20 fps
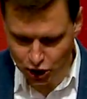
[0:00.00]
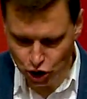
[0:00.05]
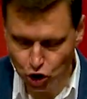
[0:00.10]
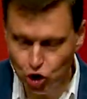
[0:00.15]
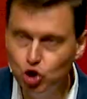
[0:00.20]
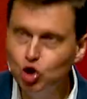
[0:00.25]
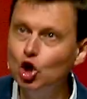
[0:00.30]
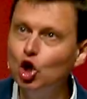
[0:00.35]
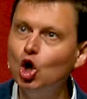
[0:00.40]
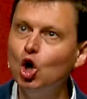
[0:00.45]

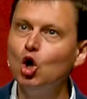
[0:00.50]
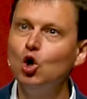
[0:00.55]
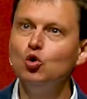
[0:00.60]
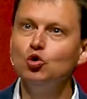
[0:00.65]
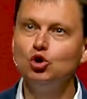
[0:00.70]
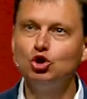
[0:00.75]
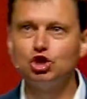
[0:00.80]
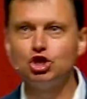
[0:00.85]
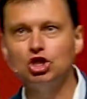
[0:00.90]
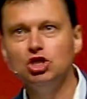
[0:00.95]
know
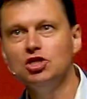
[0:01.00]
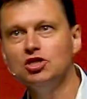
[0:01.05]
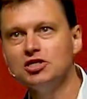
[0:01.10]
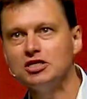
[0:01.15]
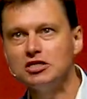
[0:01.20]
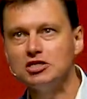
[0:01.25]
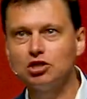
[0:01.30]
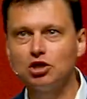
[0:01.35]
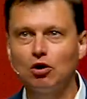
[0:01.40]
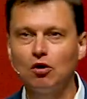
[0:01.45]

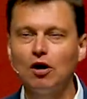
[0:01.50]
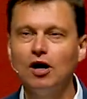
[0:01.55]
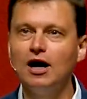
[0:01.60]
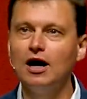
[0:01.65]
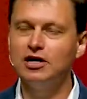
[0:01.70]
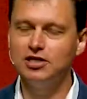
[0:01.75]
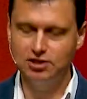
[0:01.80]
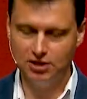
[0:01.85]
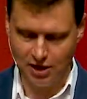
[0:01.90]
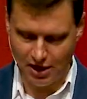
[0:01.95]
Jesus
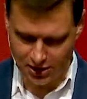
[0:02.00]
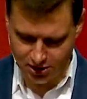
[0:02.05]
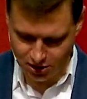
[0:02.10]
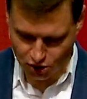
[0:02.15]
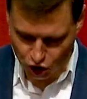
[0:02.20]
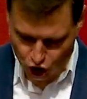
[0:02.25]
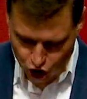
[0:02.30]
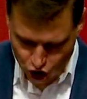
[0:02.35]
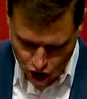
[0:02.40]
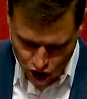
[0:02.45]
Christ as
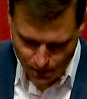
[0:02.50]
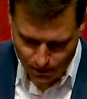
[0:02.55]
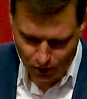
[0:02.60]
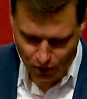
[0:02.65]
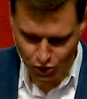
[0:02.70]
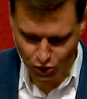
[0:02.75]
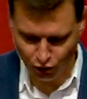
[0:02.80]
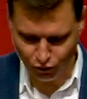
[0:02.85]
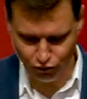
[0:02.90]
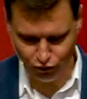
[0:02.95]
the
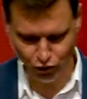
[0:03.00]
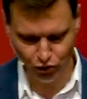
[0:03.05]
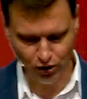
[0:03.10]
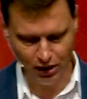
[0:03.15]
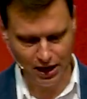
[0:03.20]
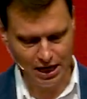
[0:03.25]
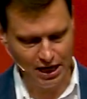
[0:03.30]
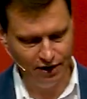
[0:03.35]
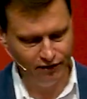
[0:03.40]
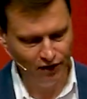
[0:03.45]
shepherd of your
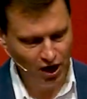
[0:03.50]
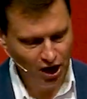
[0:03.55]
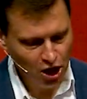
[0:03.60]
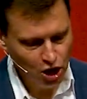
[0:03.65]
life?